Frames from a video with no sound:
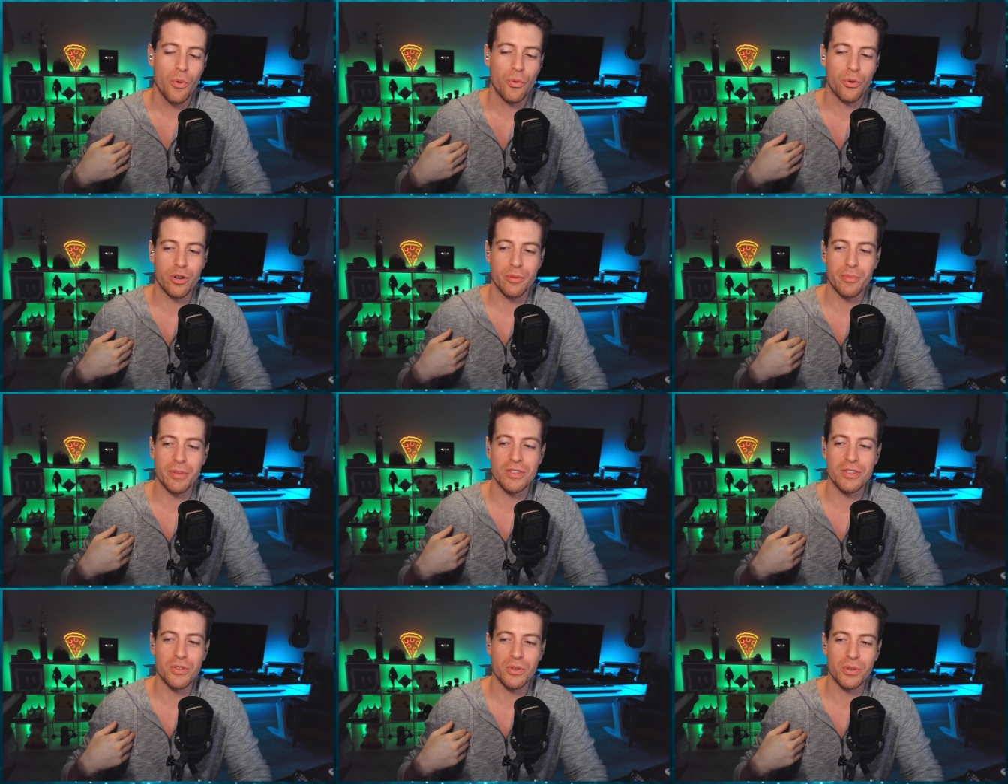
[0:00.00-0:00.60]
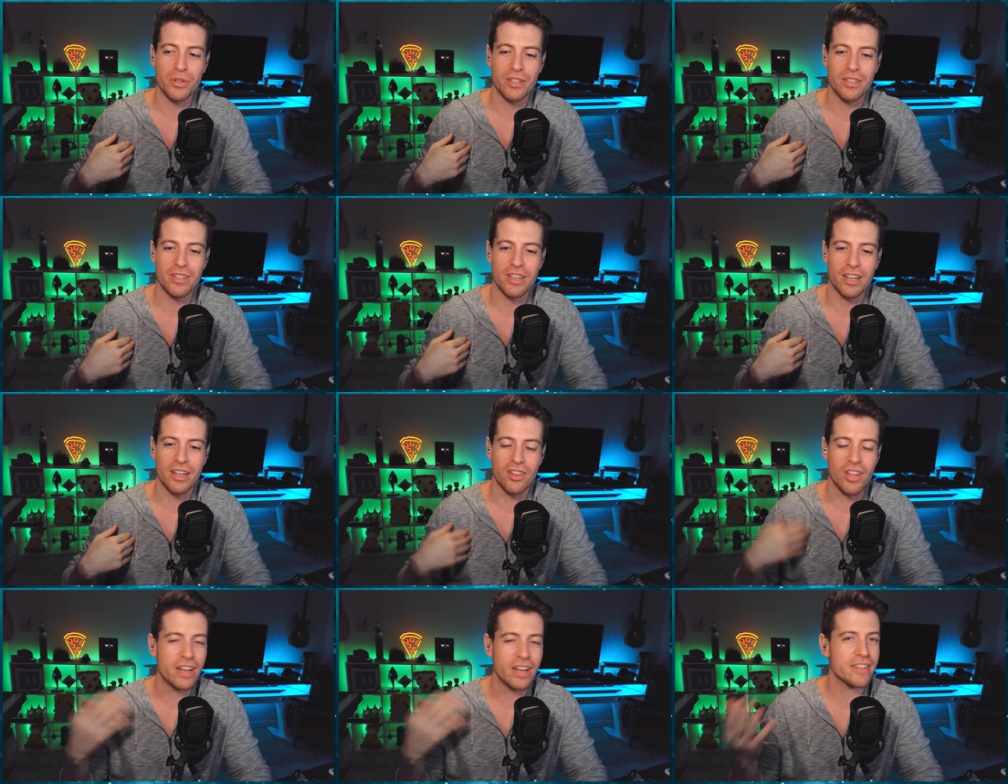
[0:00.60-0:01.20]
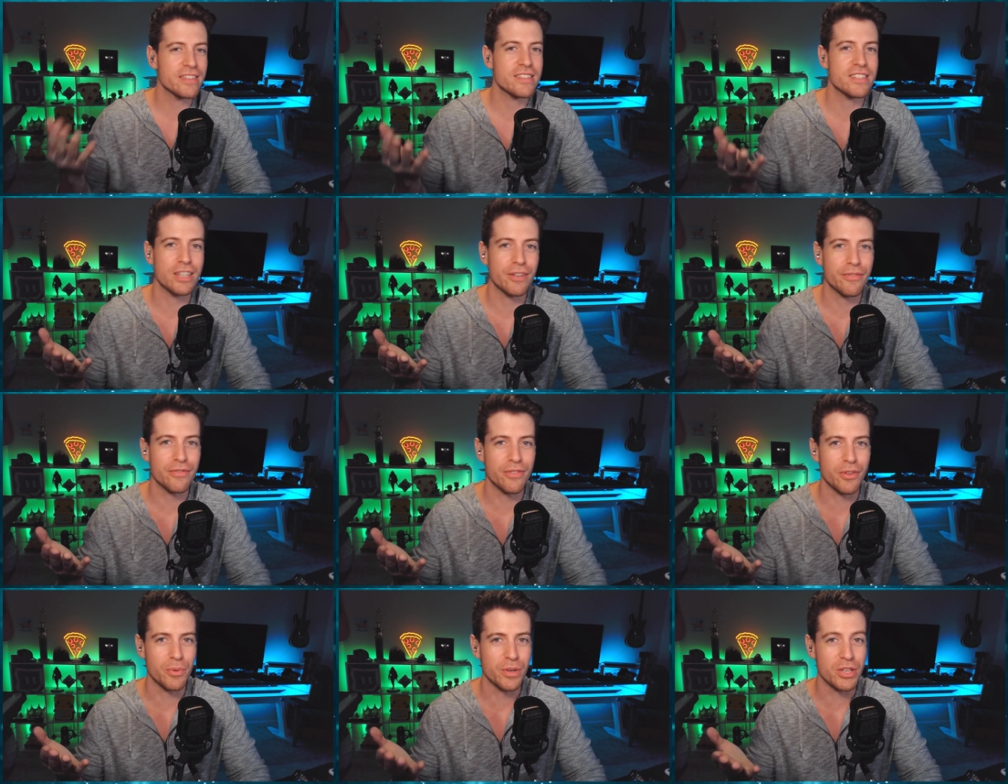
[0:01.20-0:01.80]
We're going to be doing a lot of the
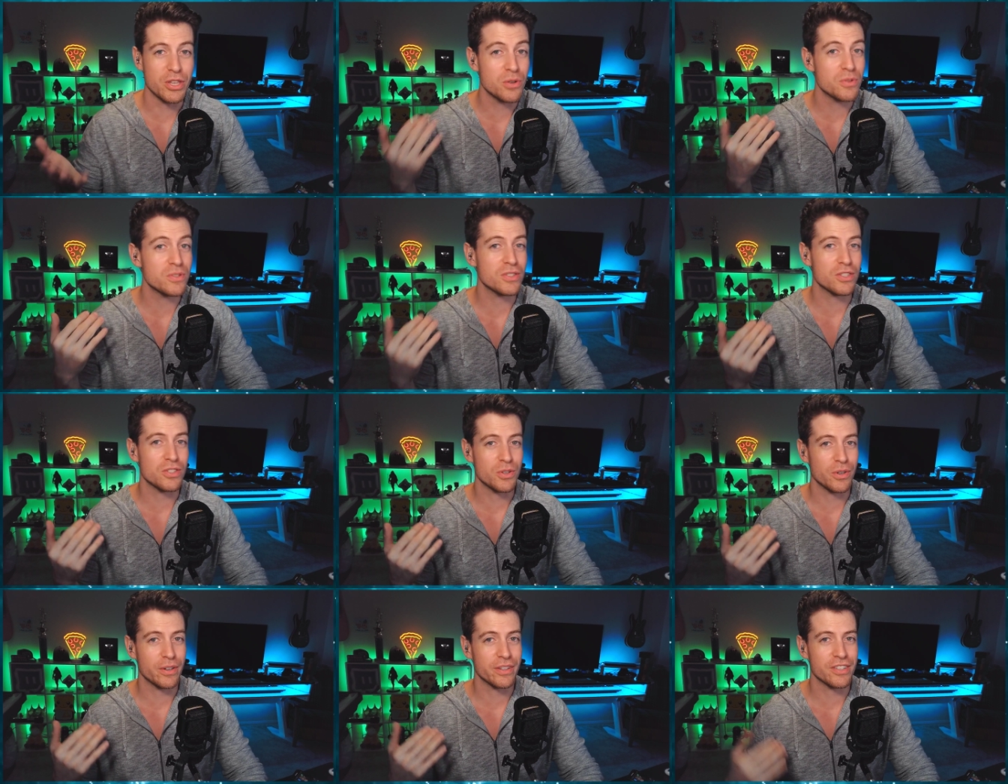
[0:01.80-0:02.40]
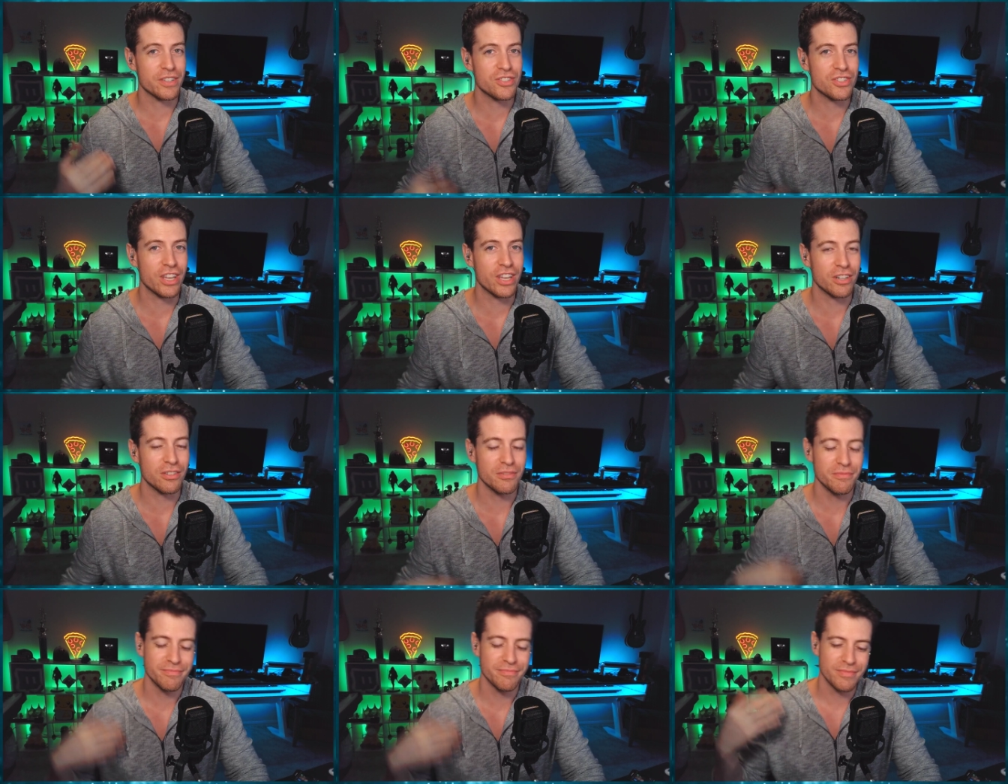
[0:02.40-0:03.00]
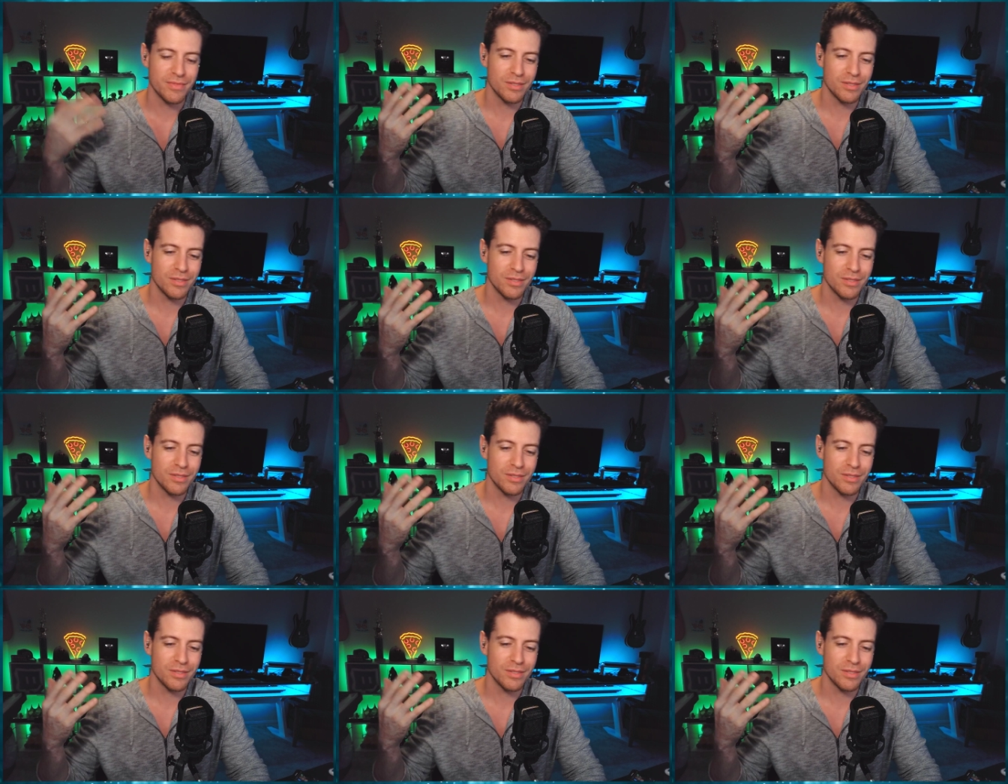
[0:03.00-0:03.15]
stuff that we used to do on this channel.